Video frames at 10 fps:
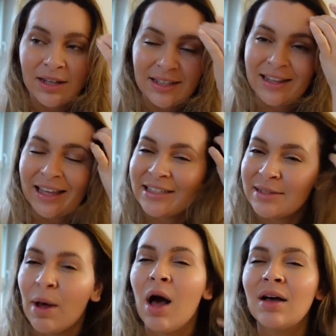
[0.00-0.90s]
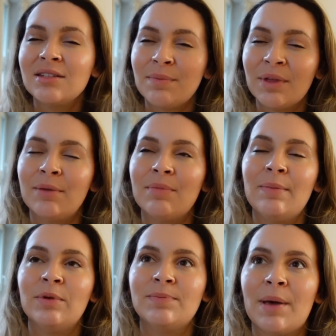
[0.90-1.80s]
It like sparks something in
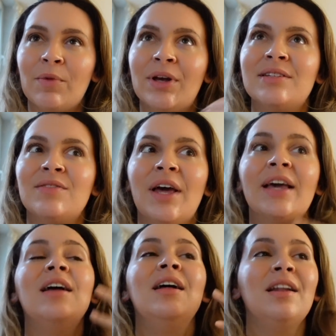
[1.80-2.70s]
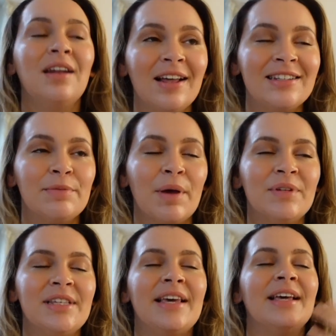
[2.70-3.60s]
people's memories of like, last time I
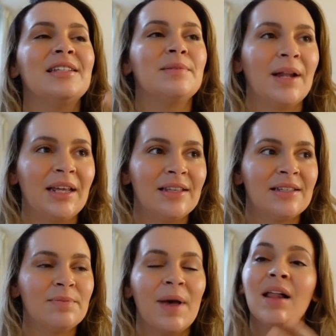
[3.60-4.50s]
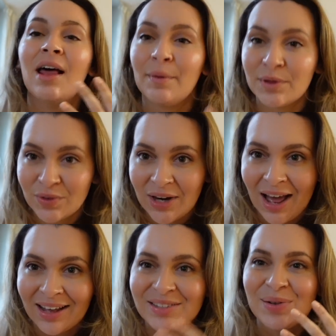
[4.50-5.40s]
was here smelling this smell, I was
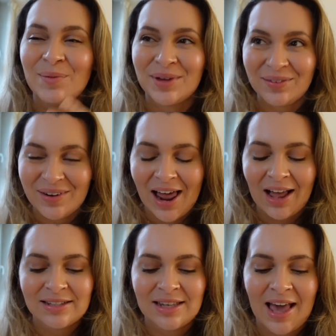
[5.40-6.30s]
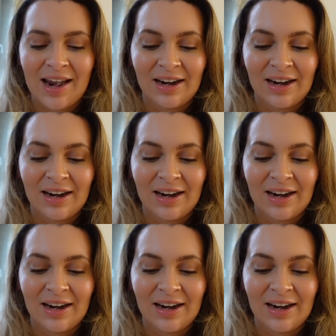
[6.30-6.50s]
relaxed, so I'm gonna relax again.